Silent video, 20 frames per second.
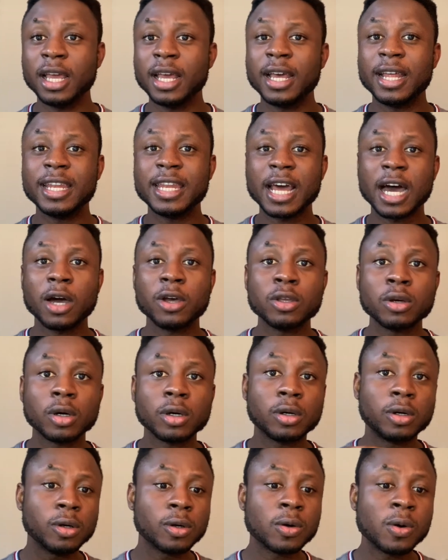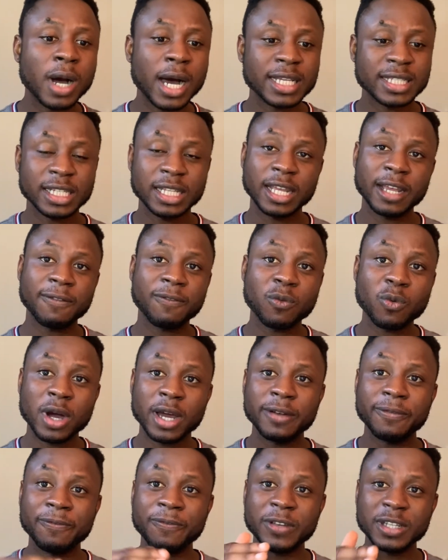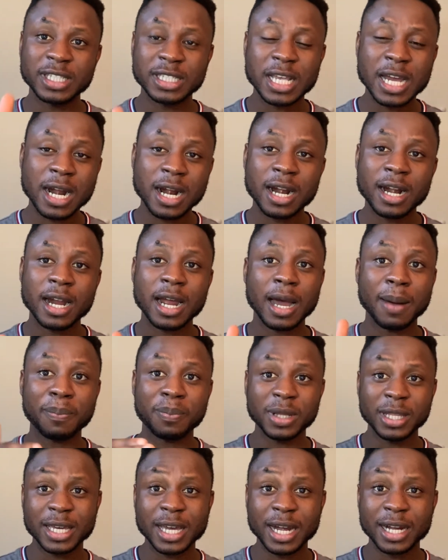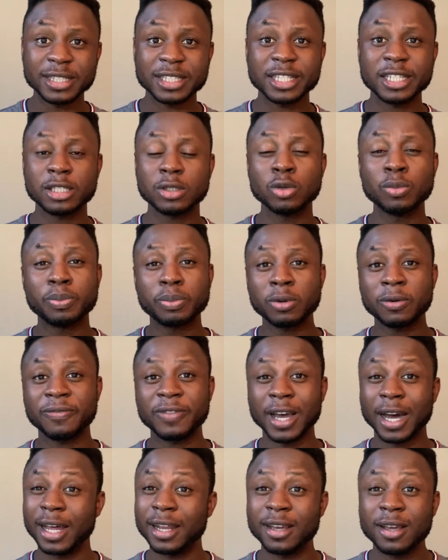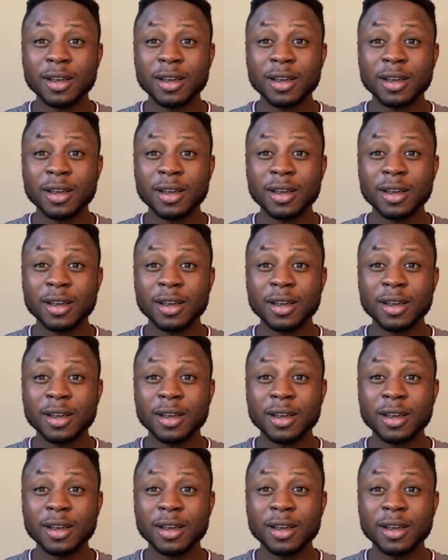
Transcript: Now, your goal as an F1 visa applicant is to prove that,